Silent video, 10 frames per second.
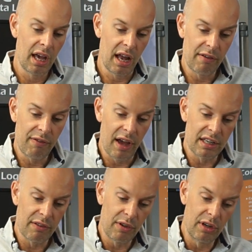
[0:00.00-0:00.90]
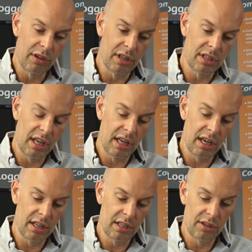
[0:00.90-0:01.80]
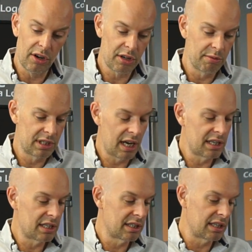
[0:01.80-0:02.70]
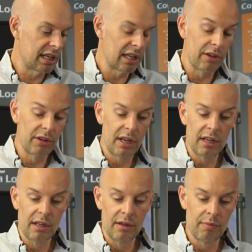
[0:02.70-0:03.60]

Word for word: and in fact if you look at the, uh, the documentation that's included,